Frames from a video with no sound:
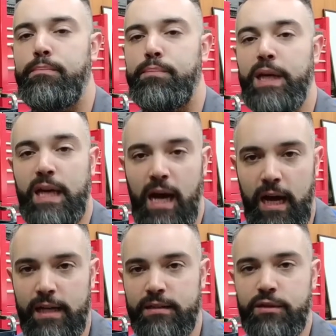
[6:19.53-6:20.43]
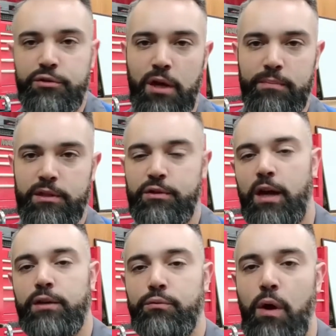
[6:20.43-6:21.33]
because the drum is
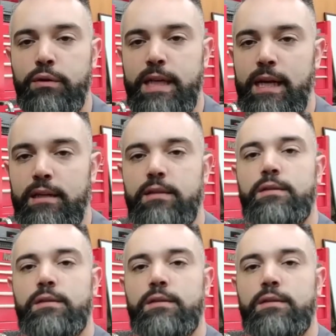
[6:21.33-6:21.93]
trying to rotate.